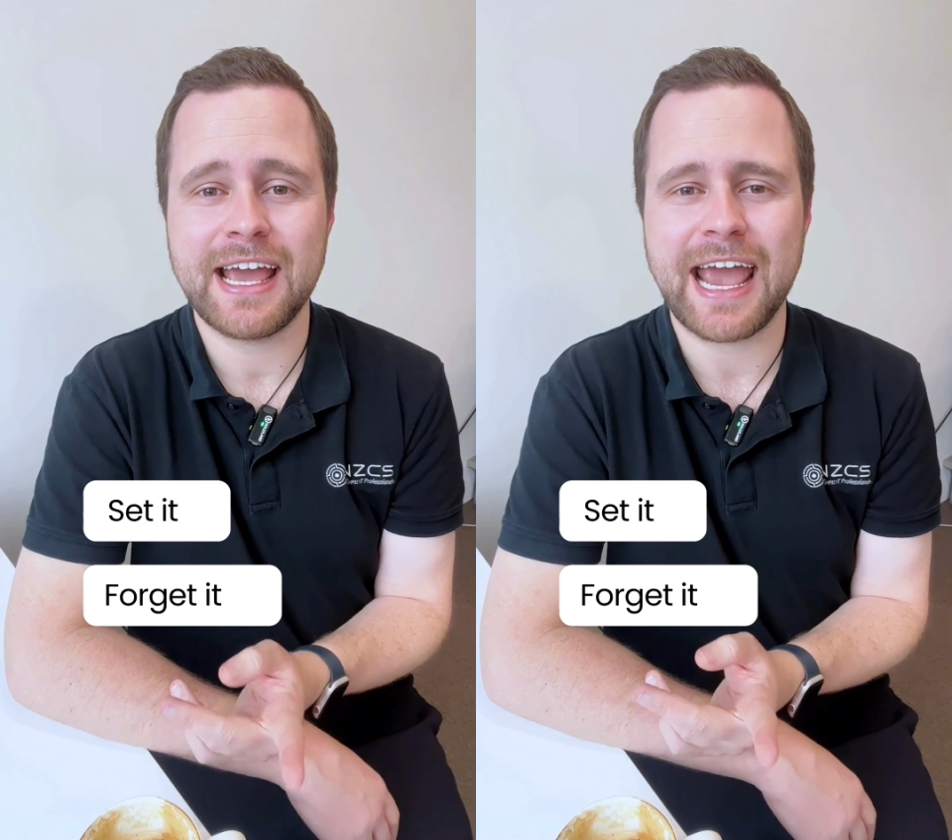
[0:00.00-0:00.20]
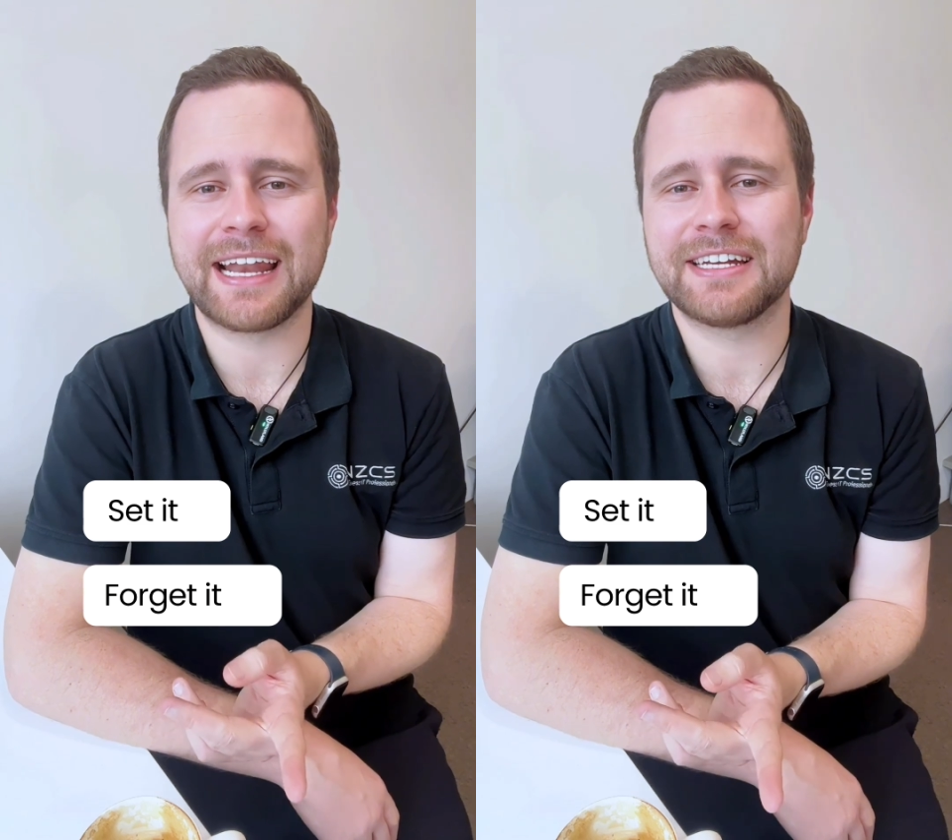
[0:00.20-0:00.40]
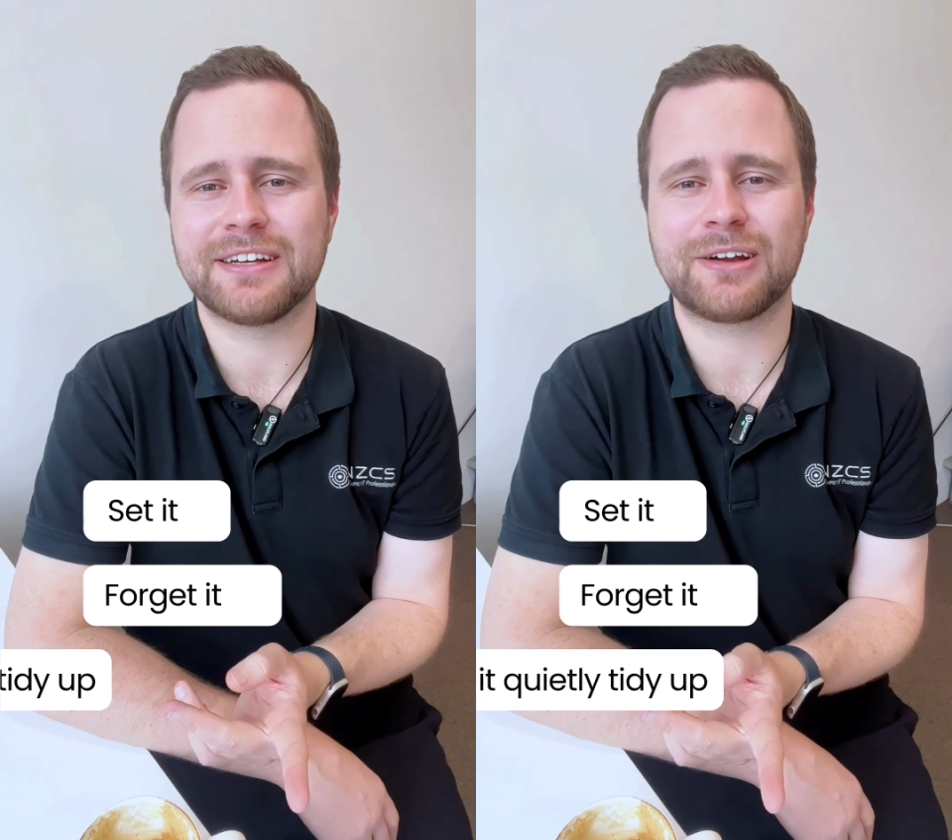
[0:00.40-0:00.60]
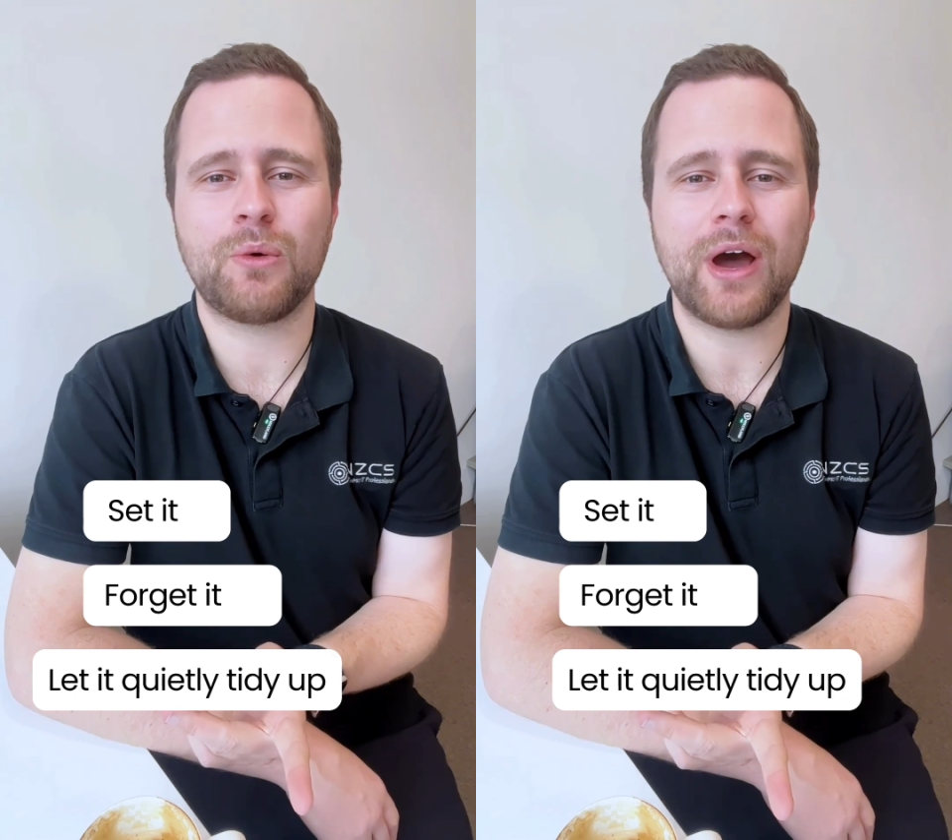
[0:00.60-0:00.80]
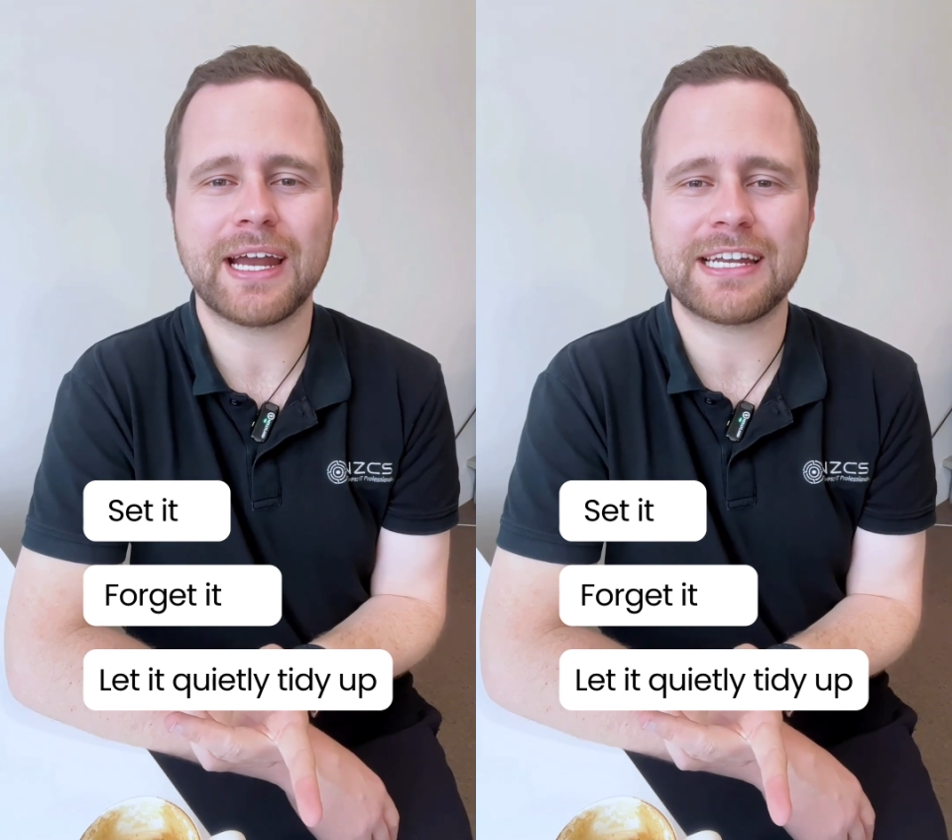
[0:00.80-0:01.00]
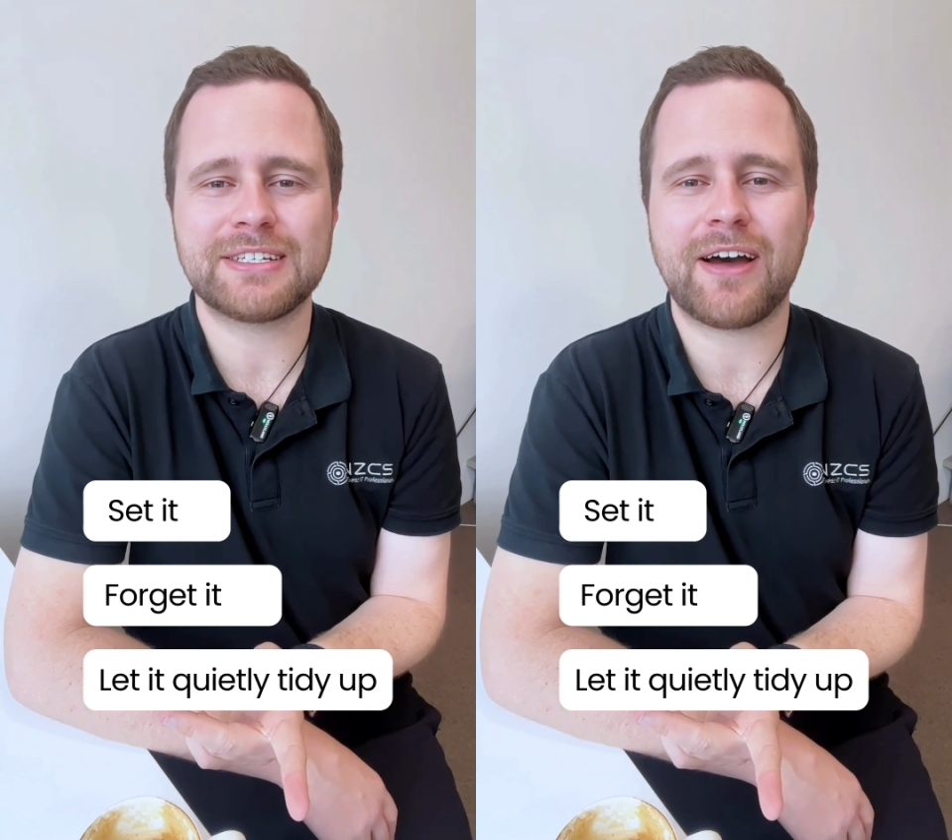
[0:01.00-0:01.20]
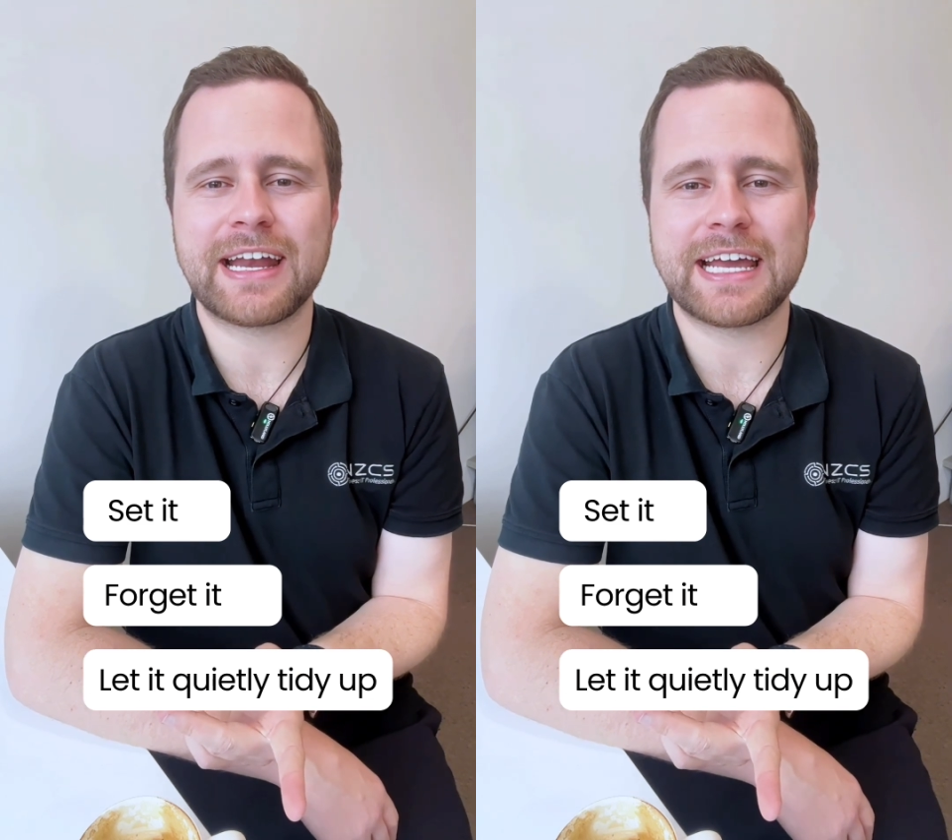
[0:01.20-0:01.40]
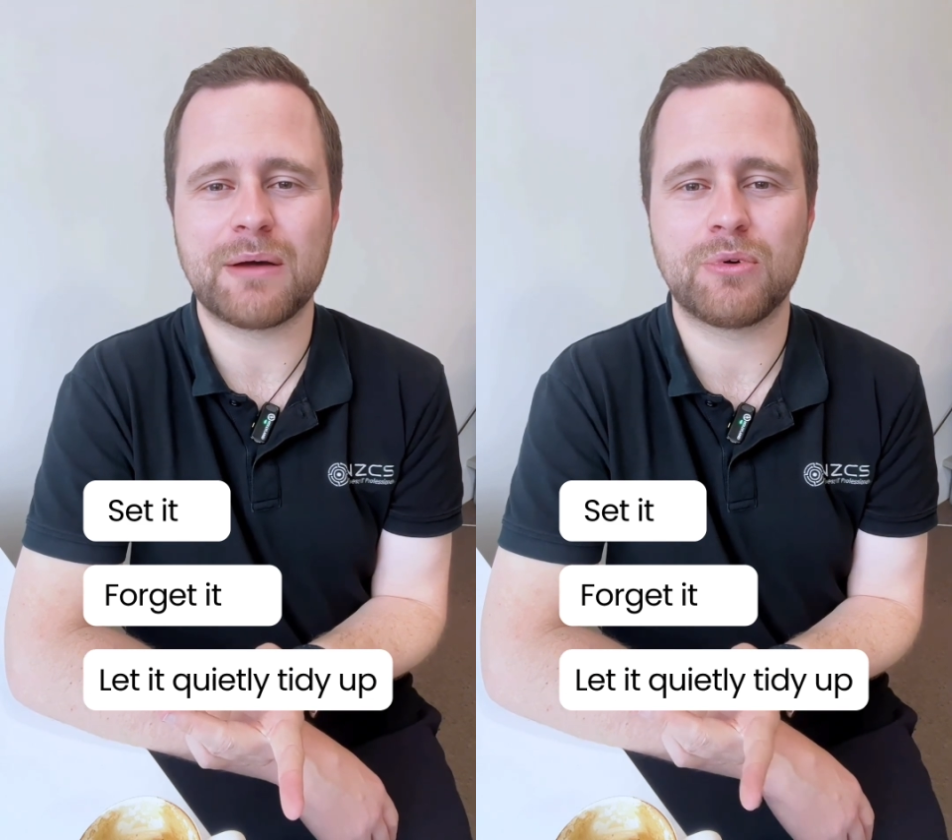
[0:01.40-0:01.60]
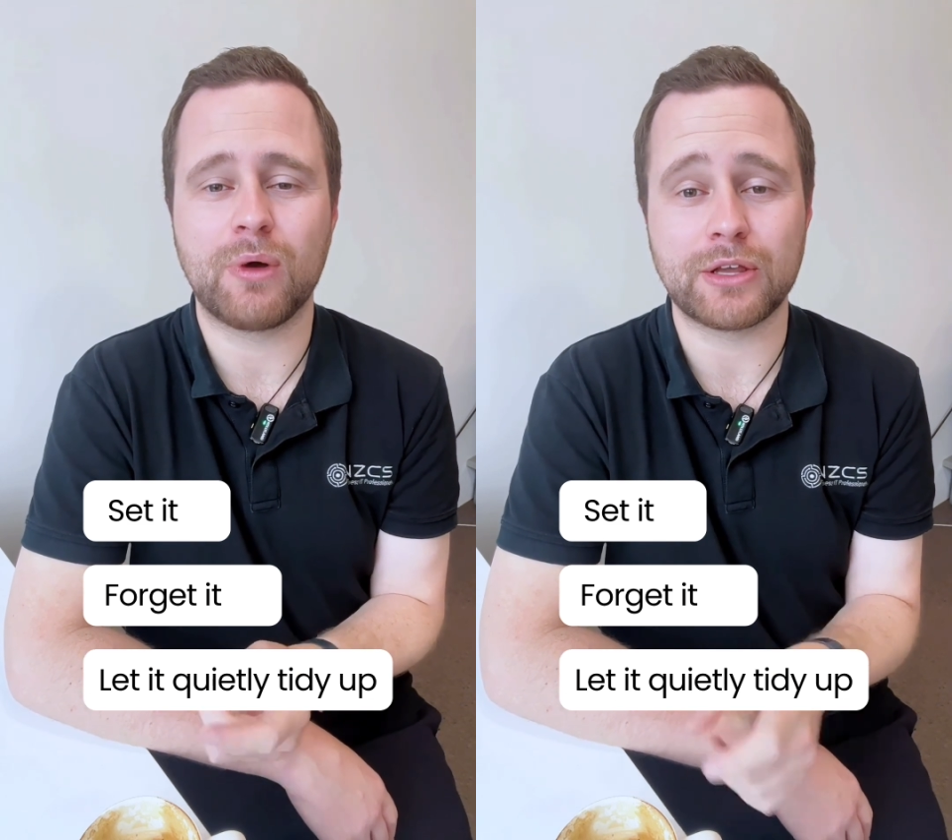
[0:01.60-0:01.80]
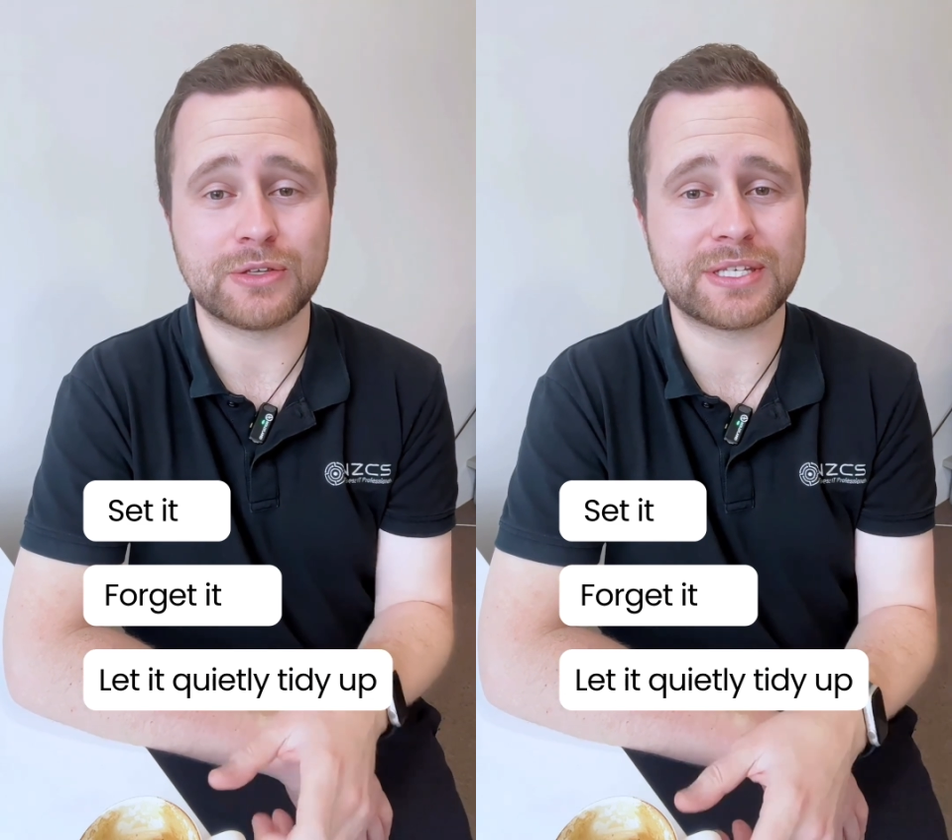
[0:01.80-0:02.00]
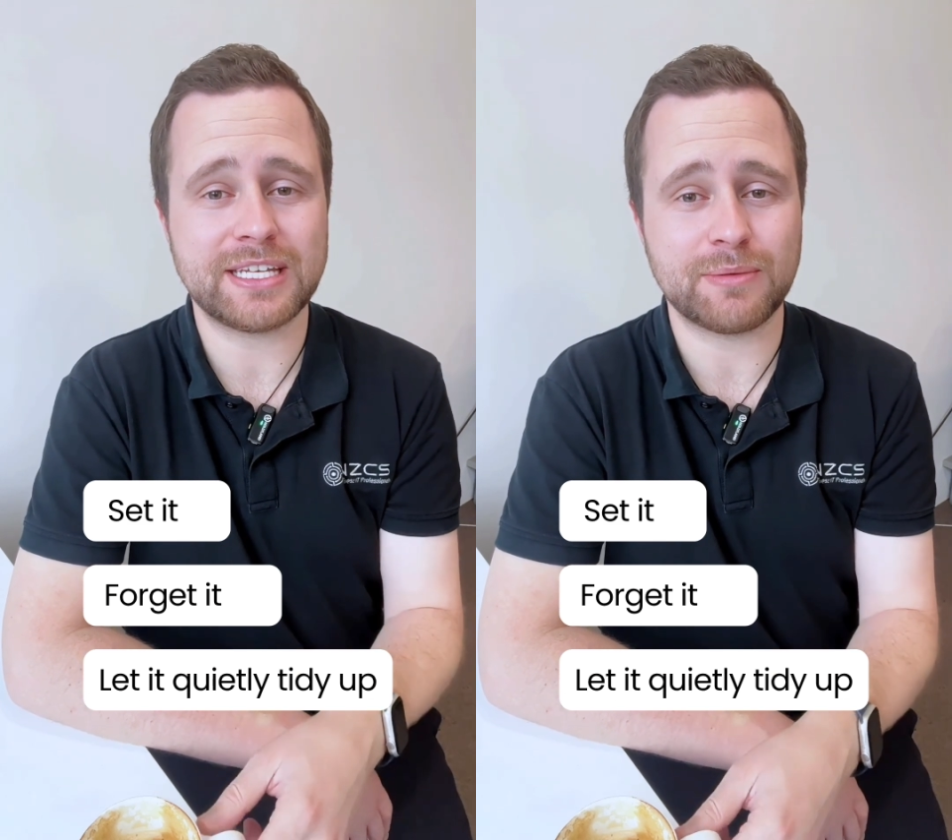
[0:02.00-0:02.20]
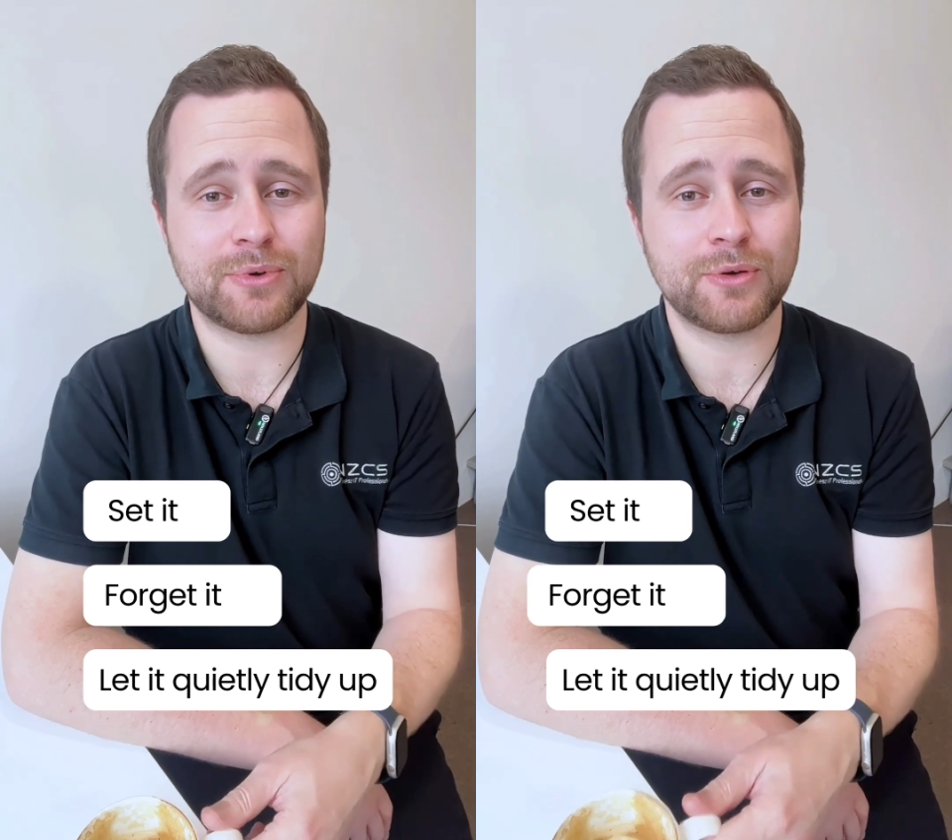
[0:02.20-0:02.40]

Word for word: and let it quietly tidy up while you sip